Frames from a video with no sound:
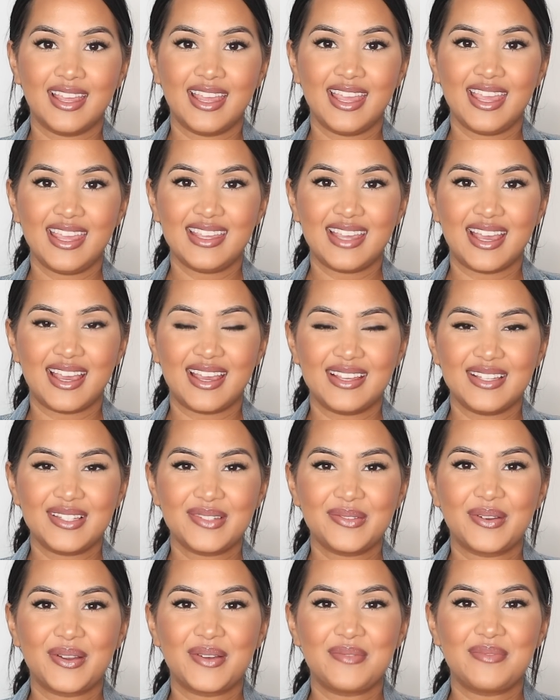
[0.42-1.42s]
Hey
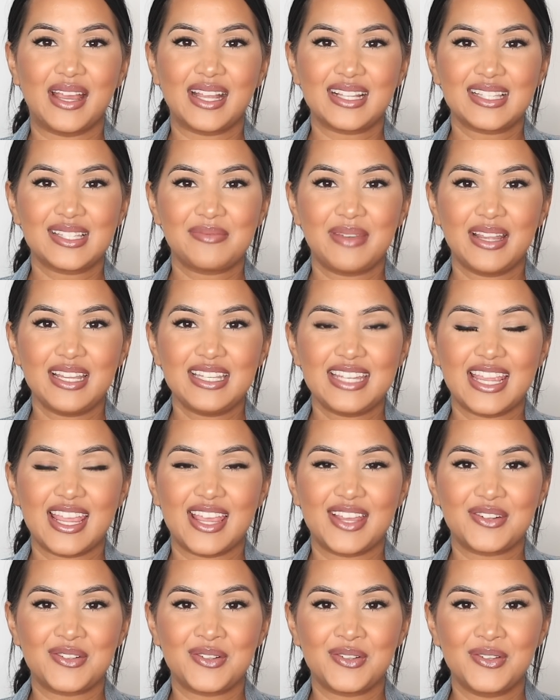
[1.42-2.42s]
guys, welcome back to my
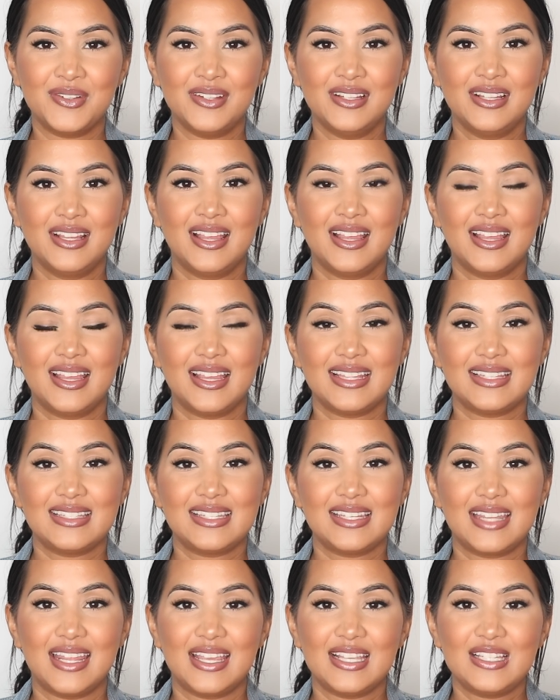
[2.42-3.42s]
channel. In
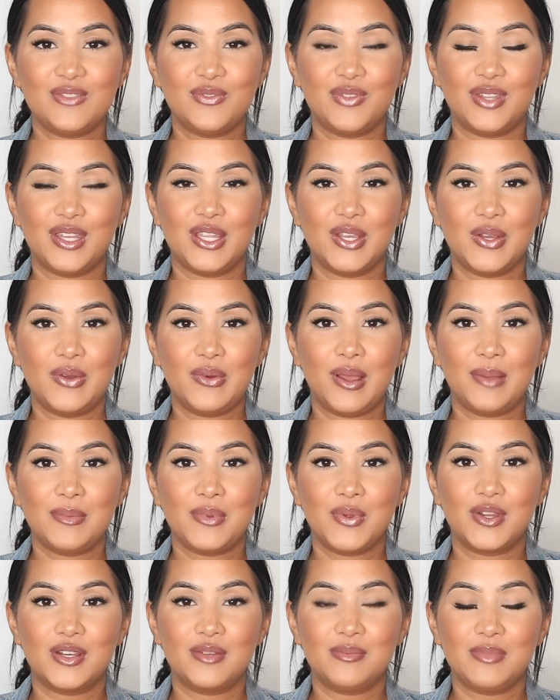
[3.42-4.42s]
today's video, I'm
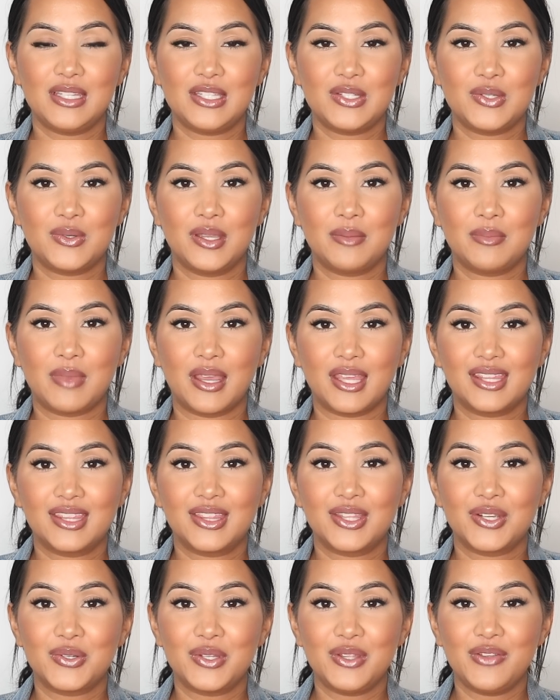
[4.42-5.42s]
going to be doing my
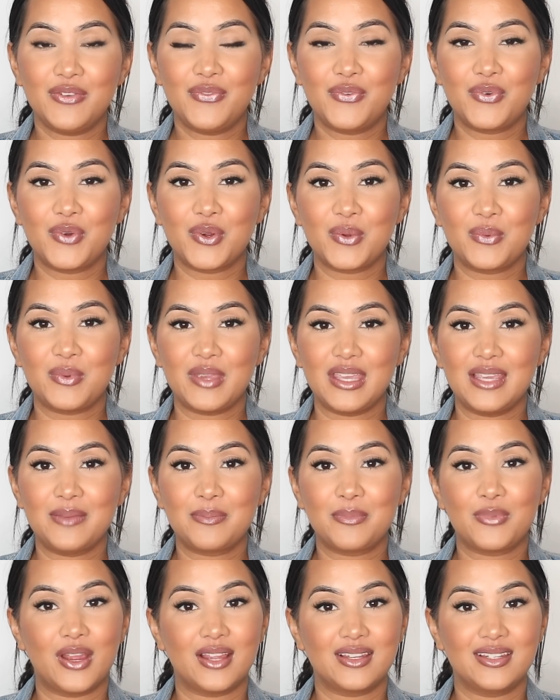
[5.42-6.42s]
34-week
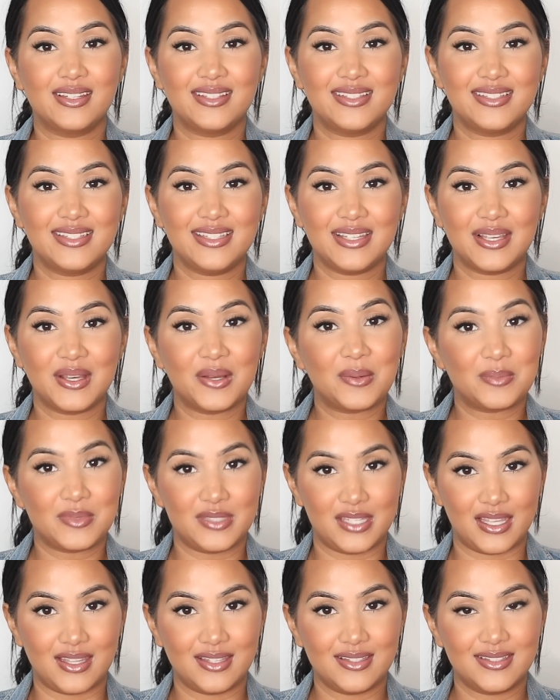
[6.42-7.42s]
pregnancy
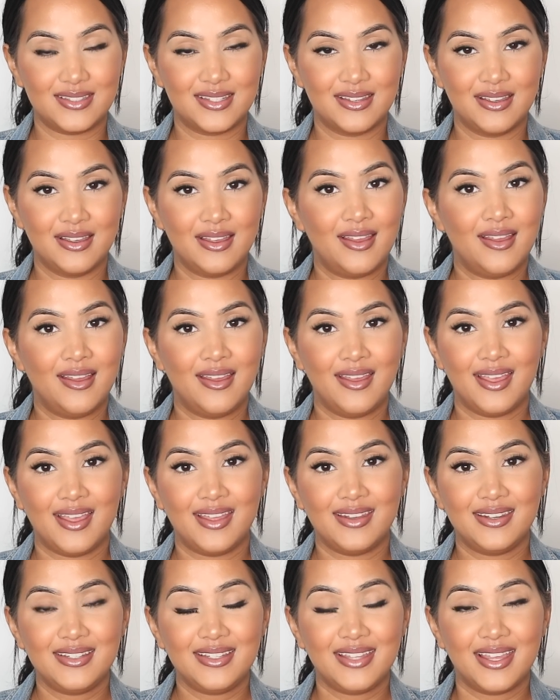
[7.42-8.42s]
update.
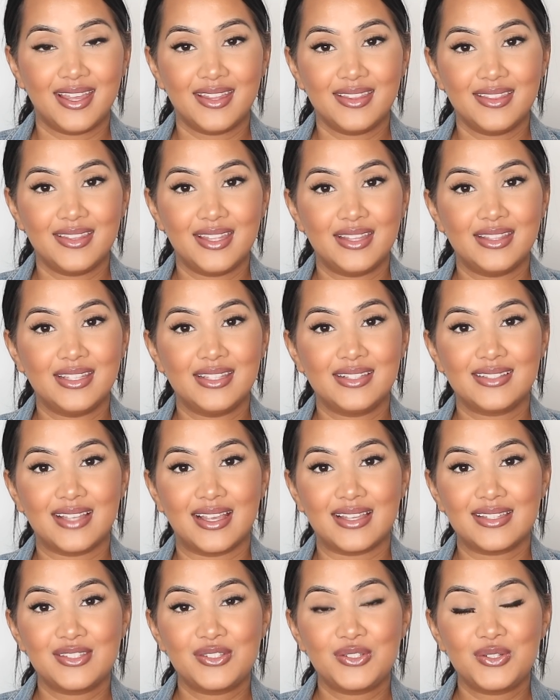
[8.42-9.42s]
And again, in these
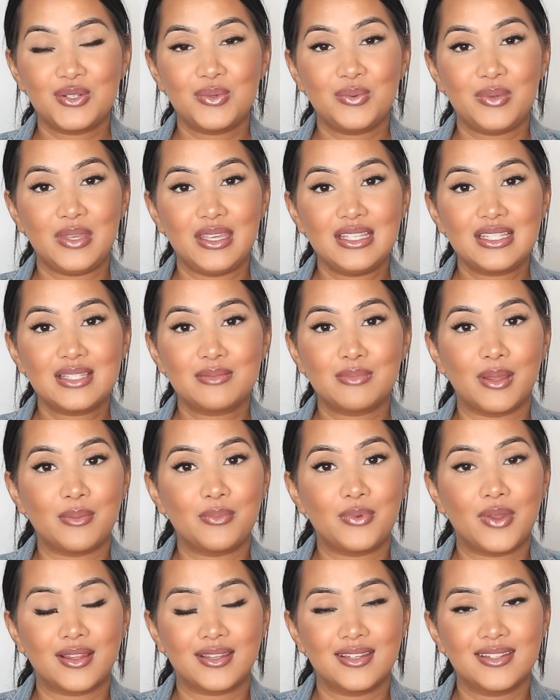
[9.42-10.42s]
last 2 weeks, my
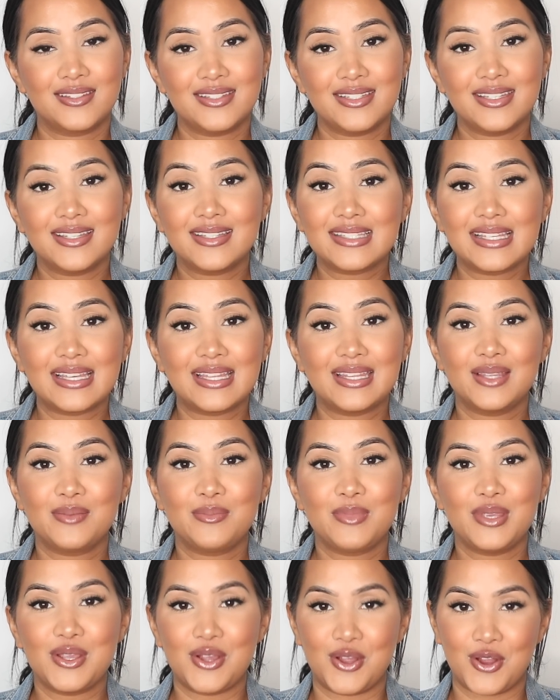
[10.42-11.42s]
pregnancy is
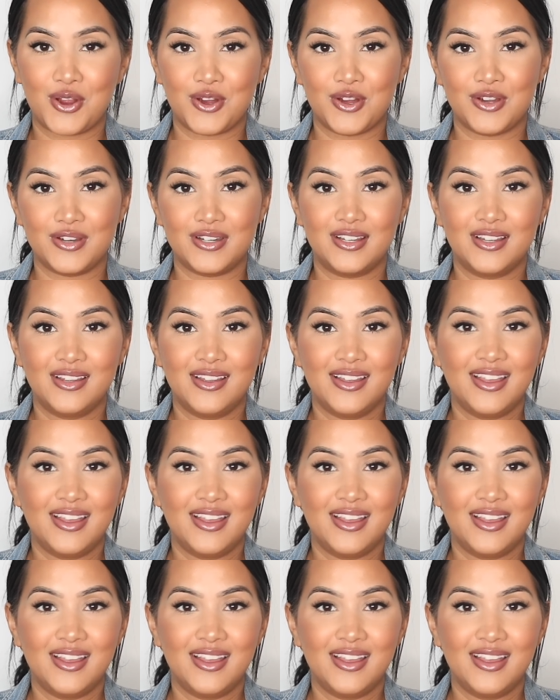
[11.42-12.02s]
hitting me hard.